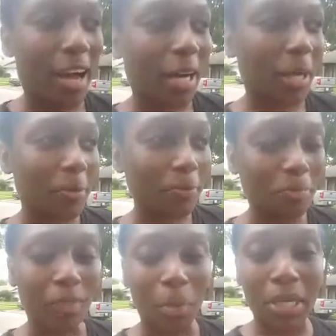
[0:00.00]
Um,
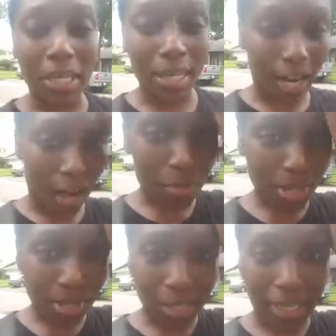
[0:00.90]
but again, I've
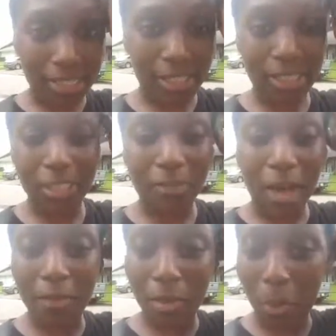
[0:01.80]
been like I said since
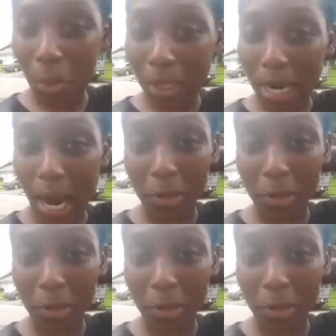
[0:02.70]
five in the morning.